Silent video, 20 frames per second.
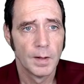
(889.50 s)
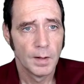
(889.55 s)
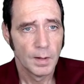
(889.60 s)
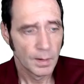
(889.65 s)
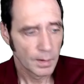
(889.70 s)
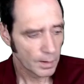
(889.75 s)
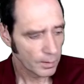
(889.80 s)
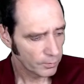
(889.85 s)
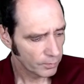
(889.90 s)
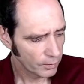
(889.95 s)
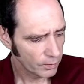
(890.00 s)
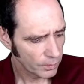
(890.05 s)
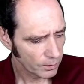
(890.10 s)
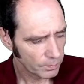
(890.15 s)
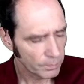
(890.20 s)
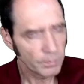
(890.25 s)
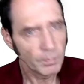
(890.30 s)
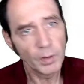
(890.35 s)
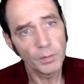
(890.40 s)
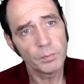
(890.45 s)
Okay, so
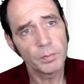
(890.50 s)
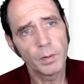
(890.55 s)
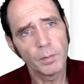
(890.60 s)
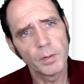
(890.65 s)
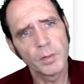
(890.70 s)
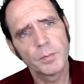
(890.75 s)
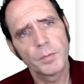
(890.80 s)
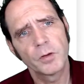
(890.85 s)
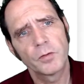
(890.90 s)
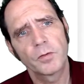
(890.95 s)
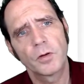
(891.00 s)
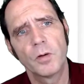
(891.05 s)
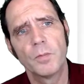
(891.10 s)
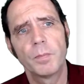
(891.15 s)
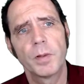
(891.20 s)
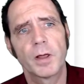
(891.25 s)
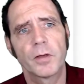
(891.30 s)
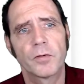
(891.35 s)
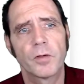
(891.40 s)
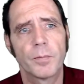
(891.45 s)
probably the most
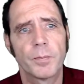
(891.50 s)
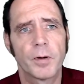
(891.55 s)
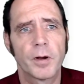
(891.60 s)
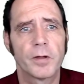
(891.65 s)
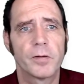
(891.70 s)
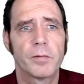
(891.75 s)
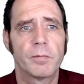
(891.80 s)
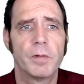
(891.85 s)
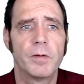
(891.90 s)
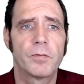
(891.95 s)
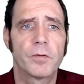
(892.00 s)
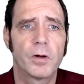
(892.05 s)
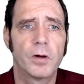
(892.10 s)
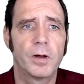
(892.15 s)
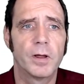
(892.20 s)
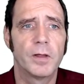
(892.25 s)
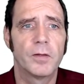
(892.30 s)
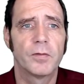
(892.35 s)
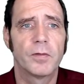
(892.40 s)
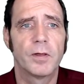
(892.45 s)
complex operation we've got
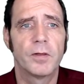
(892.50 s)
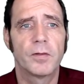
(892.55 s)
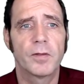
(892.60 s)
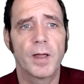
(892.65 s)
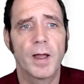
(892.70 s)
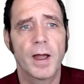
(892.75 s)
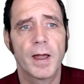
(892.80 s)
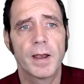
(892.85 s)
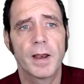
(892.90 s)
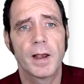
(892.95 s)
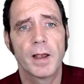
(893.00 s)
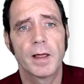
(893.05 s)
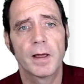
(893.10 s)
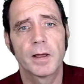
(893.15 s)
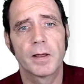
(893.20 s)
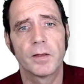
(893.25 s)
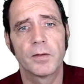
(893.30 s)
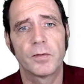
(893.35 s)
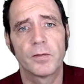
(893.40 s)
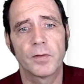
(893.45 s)
is this
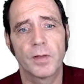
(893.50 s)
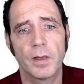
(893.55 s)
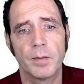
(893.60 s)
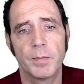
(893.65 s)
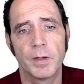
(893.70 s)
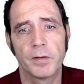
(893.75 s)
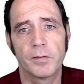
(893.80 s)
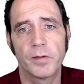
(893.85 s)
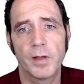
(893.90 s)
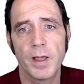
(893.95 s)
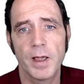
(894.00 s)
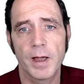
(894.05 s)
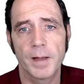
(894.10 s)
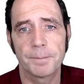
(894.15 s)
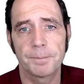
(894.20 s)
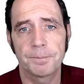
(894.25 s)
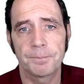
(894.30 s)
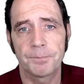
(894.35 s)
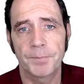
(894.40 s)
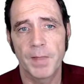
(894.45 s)
analyze image here.
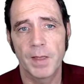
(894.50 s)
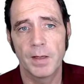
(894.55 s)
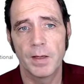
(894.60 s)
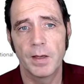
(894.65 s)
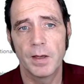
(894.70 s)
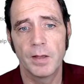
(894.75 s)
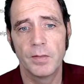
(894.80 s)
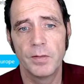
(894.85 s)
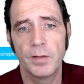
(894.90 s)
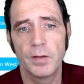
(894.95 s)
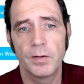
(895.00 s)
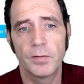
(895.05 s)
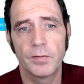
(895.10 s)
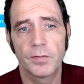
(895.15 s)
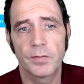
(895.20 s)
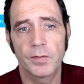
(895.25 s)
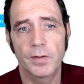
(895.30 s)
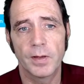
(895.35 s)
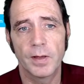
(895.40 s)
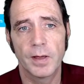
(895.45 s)
And
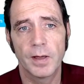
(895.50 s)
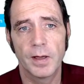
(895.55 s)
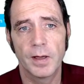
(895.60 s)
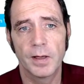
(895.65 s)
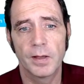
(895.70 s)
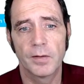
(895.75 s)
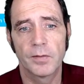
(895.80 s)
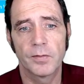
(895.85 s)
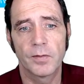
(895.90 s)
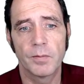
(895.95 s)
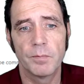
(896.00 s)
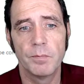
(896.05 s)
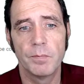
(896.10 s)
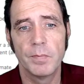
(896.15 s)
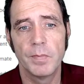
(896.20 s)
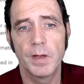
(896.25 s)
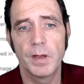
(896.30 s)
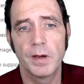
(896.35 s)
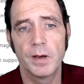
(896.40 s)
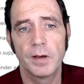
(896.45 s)
this has
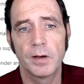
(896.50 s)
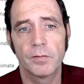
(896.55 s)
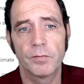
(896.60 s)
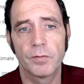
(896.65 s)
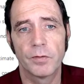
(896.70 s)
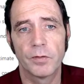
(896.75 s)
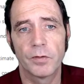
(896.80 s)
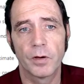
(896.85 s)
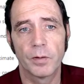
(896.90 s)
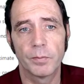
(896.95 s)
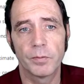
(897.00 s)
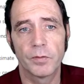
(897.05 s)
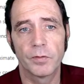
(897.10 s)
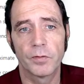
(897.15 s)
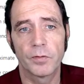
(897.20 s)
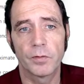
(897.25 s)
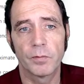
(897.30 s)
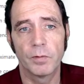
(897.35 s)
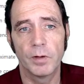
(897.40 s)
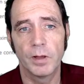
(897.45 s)
many different options
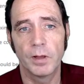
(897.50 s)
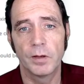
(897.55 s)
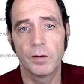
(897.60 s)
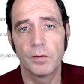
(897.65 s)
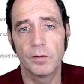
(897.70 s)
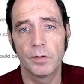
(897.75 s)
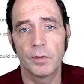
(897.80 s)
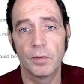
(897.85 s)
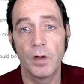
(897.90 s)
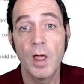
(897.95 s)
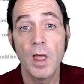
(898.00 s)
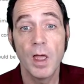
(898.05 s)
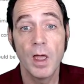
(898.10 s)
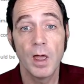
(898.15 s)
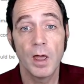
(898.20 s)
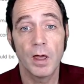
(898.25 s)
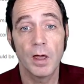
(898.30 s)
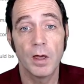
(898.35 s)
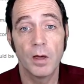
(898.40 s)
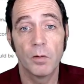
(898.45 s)
that we can do
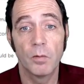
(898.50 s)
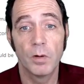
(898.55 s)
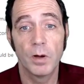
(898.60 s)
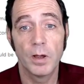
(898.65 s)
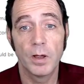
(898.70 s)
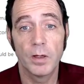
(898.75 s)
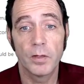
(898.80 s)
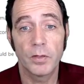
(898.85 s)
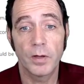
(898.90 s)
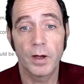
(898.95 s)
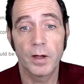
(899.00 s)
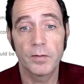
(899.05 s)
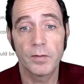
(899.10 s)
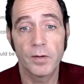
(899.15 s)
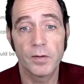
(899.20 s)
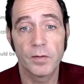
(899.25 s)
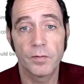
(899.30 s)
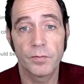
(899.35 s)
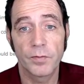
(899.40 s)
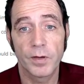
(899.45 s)
with
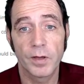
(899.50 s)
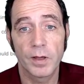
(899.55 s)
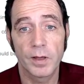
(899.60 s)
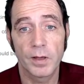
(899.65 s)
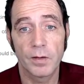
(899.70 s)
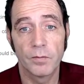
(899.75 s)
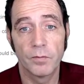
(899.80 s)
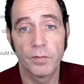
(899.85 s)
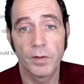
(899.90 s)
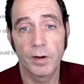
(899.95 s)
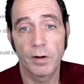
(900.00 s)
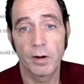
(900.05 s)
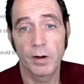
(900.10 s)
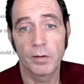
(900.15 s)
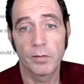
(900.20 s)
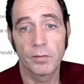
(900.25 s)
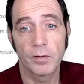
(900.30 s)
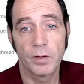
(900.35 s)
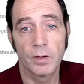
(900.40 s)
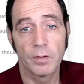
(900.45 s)
identifying
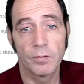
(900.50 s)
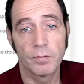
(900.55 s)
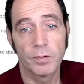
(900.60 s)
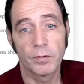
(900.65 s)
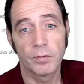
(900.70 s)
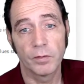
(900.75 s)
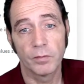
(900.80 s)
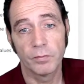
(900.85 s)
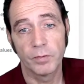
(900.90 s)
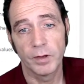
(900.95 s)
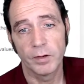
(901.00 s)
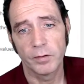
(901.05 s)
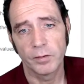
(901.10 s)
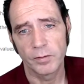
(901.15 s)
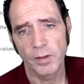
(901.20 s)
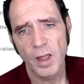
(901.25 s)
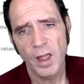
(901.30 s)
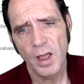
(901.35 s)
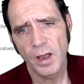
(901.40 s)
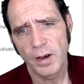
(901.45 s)
various visual features.
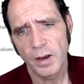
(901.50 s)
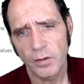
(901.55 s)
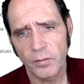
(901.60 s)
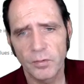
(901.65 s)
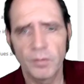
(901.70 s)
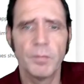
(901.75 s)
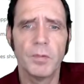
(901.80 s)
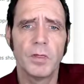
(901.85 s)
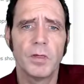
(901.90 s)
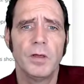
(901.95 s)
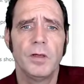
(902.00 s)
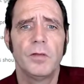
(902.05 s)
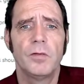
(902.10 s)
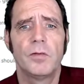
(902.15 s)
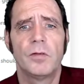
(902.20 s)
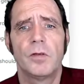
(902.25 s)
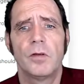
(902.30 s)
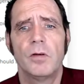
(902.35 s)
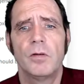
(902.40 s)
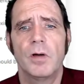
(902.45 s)
Now, some of these
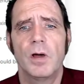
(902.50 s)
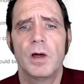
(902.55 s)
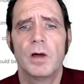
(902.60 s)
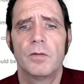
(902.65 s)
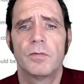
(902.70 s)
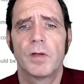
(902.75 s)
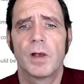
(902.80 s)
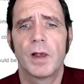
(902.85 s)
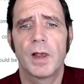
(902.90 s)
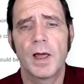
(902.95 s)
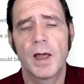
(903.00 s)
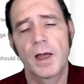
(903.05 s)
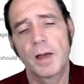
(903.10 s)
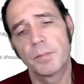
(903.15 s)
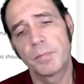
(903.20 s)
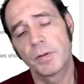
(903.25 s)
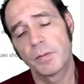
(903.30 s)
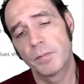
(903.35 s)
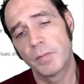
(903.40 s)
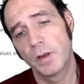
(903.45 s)
do
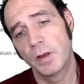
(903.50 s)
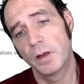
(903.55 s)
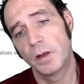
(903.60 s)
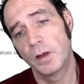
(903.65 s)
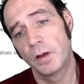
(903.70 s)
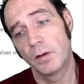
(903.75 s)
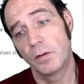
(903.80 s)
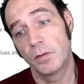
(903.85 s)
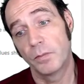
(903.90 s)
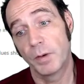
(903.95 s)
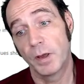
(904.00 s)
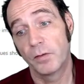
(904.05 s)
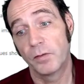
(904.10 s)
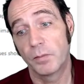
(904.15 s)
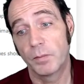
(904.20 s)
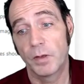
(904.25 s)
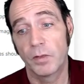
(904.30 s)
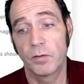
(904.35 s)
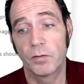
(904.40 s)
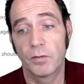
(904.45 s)
overlap the basic
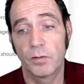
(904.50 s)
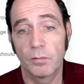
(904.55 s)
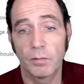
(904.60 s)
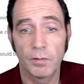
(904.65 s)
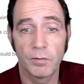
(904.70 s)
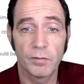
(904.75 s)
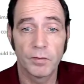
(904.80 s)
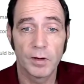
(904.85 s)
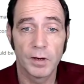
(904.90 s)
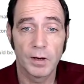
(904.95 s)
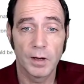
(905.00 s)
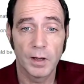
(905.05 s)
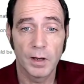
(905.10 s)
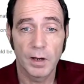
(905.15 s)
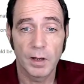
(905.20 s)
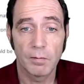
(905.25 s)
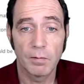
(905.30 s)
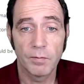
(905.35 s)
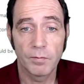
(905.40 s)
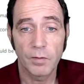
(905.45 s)
methods that we've seen
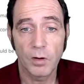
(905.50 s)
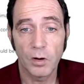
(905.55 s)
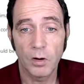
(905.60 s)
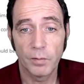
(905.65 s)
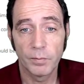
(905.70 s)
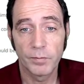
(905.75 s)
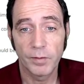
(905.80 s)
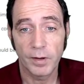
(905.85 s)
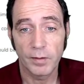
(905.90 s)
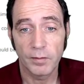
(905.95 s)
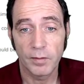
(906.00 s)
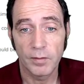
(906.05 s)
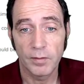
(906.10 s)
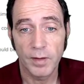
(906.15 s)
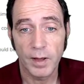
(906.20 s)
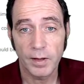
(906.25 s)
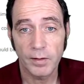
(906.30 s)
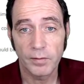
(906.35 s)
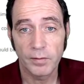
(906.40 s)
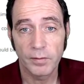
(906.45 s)
earlier. We've got object
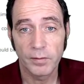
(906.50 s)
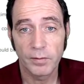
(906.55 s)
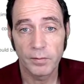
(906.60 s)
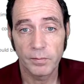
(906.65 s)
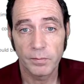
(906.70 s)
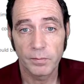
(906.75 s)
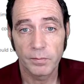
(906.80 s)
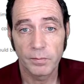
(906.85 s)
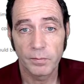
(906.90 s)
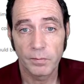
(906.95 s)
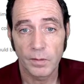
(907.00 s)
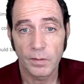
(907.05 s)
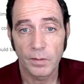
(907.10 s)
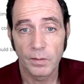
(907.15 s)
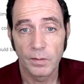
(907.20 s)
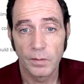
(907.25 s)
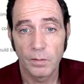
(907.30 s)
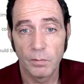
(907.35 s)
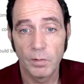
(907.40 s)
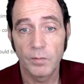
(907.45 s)
detection.
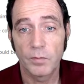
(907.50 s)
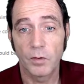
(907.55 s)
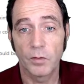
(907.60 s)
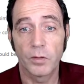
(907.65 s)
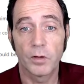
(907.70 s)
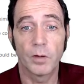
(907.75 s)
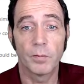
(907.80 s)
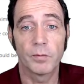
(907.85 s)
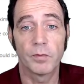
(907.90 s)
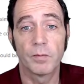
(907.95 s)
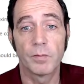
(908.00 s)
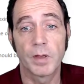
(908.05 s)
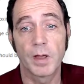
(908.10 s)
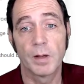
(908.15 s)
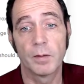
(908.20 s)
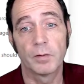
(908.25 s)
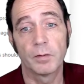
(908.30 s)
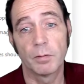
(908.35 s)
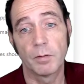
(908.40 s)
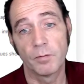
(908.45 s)
We've got the option of being
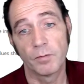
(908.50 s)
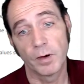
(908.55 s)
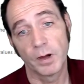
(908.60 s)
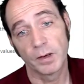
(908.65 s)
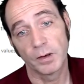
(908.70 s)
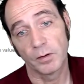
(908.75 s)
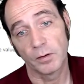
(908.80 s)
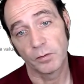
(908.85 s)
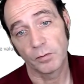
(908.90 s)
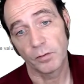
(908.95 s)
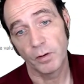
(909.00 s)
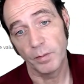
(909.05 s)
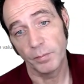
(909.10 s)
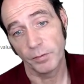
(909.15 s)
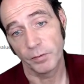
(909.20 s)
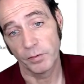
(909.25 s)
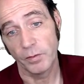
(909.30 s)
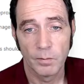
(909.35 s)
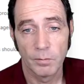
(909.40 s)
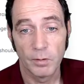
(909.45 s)
able to provide a
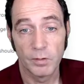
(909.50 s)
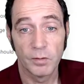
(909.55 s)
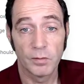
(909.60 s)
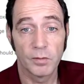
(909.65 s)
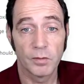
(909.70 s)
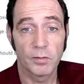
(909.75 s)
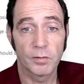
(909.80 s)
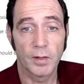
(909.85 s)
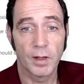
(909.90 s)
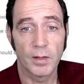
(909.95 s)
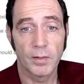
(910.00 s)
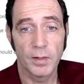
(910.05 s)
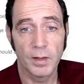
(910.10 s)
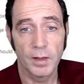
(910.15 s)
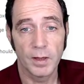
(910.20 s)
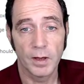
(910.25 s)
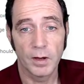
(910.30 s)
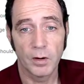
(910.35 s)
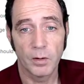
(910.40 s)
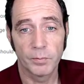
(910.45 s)
description, which is just like
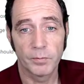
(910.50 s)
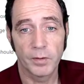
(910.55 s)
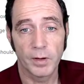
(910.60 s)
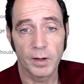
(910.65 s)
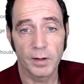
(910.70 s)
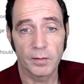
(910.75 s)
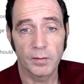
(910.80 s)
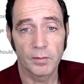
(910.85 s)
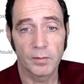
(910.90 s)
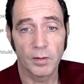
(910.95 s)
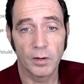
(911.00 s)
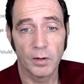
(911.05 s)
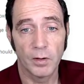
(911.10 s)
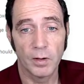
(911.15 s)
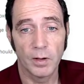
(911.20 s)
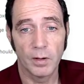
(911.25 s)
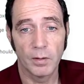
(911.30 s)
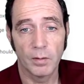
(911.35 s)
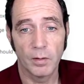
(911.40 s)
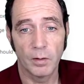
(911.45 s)
the object
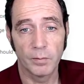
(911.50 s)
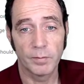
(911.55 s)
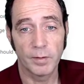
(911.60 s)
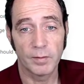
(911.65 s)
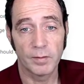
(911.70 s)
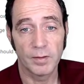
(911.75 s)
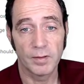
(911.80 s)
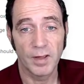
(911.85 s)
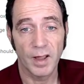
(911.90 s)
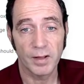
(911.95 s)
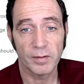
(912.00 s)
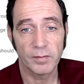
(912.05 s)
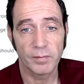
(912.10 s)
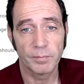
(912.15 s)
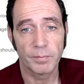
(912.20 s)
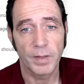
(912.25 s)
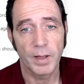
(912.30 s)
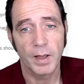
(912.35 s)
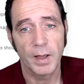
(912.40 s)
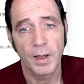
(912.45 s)

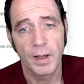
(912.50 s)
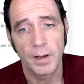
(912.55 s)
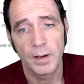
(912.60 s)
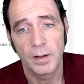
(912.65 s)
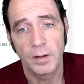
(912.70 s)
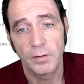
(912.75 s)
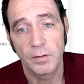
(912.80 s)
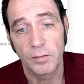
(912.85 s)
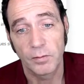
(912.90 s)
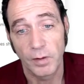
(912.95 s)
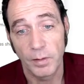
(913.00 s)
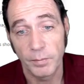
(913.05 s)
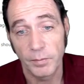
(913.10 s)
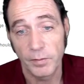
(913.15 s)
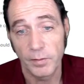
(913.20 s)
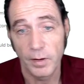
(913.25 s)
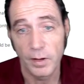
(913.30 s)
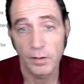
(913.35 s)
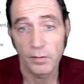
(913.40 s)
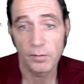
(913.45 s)
detection and
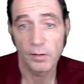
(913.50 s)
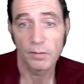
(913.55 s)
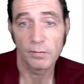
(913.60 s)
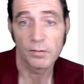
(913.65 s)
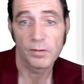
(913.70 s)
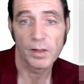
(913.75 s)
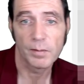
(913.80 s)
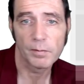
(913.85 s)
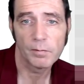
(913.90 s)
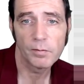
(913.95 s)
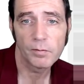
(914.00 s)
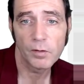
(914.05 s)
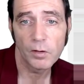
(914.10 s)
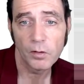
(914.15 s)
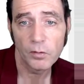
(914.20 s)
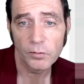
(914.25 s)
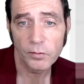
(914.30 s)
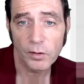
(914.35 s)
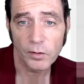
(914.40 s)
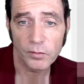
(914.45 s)
description service there. But we've
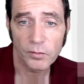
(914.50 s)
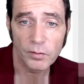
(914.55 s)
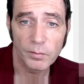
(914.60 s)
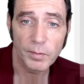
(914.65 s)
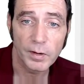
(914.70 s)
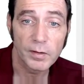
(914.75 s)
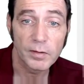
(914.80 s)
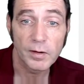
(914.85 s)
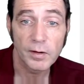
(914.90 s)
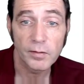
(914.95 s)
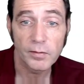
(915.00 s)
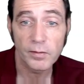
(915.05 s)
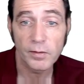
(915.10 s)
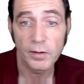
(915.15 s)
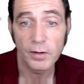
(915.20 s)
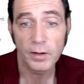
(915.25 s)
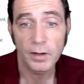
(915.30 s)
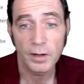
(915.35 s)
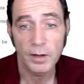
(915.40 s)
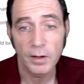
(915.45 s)
also got some
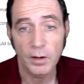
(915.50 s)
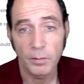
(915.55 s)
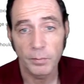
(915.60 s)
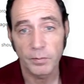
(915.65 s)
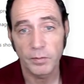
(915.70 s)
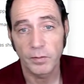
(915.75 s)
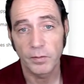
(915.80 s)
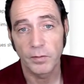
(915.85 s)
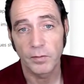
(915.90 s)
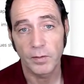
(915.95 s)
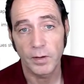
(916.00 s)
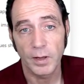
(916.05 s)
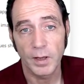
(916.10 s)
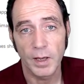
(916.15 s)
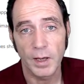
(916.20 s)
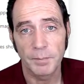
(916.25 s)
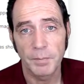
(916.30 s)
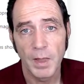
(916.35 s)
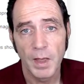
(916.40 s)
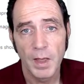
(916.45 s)
additional options
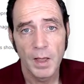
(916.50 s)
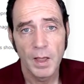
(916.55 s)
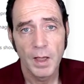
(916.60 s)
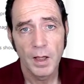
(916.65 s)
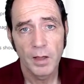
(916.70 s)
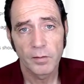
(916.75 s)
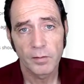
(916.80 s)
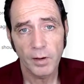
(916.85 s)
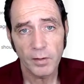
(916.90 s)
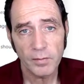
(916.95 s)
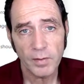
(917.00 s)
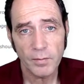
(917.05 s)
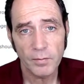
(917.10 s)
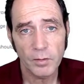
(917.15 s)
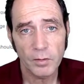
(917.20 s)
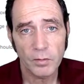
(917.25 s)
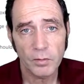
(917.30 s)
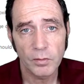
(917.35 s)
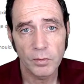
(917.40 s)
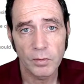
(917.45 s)
here. So let's have a
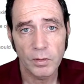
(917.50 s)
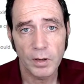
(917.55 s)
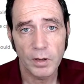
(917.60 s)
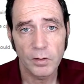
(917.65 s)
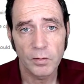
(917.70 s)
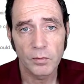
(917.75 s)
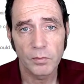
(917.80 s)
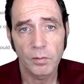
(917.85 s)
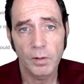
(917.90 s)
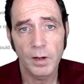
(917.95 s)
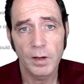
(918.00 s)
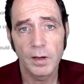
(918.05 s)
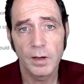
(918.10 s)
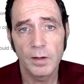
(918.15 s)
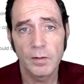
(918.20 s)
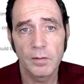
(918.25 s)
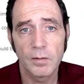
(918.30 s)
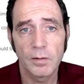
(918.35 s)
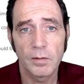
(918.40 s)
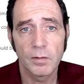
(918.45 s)
look through those. What I need
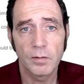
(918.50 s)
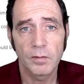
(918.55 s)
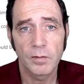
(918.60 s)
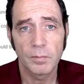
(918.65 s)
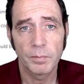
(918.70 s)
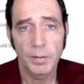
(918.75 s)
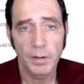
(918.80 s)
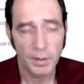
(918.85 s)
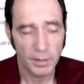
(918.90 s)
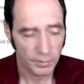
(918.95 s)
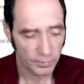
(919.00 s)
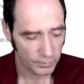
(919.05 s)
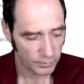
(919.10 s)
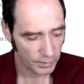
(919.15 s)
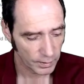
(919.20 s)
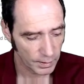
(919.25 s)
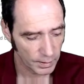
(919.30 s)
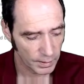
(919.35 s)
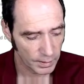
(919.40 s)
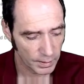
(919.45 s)
to do is to pass
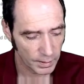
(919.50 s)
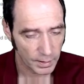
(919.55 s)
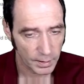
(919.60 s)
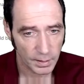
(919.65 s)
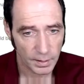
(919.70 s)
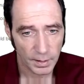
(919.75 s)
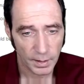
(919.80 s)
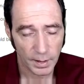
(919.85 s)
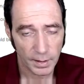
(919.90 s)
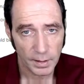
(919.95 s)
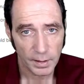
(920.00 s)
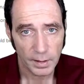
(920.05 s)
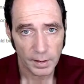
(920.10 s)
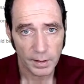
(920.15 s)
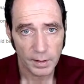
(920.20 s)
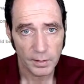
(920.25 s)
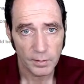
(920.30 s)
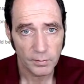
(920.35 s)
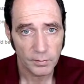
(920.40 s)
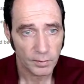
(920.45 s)
in
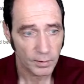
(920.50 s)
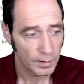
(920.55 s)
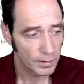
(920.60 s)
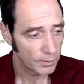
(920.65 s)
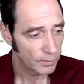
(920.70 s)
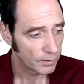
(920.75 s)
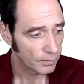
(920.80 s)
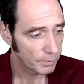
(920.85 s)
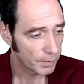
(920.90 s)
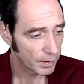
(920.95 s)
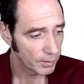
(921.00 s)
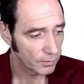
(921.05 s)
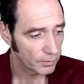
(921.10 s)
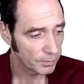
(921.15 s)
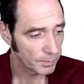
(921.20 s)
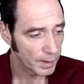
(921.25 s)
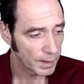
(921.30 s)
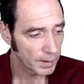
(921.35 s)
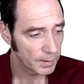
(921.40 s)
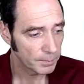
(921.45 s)
analyze into
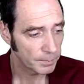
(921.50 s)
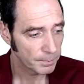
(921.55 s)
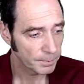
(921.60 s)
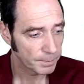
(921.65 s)
Postman.